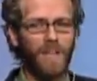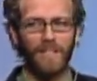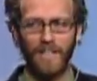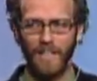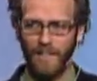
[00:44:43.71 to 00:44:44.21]

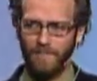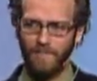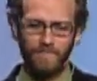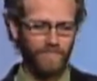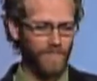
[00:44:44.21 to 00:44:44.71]
melody,
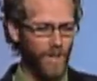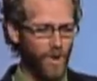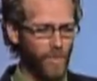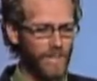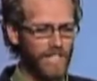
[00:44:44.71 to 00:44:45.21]

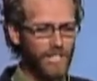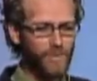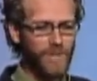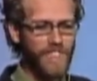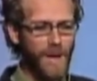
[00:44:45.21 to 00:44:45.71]
we
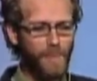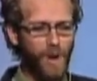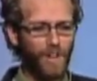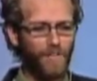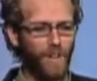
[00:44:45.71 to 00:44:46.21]
listen with that
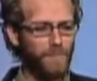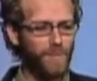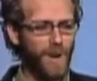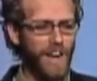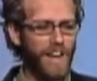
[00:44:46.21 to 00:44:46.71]
part of our
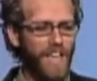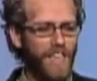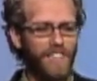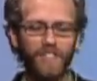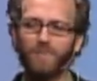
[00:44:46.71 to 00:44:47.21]
brain
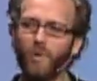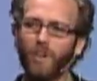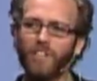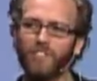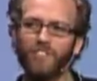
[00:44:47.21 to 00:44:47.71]
that is
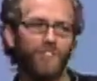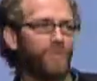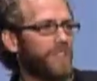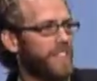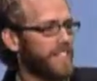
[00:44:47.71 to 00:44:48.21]
more
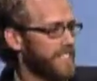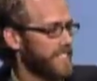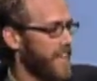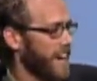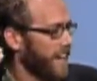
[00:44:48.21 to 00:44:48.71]
concerned with the
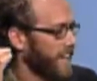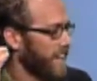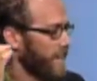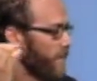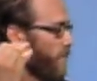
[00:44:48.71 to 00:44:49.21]
aesthetic,
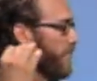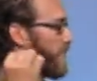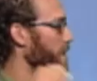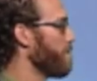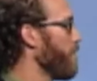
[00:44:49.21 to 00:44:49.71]

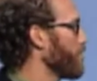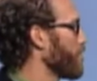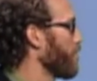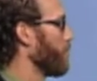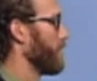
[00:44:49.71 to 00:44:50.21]
with the
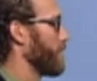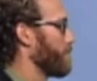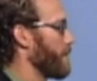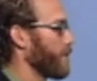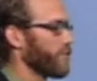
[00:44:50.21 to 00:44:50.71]
emotional, with the
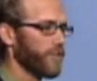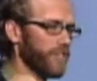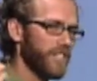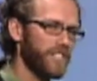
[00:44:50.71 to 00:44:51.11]
spiritual. You're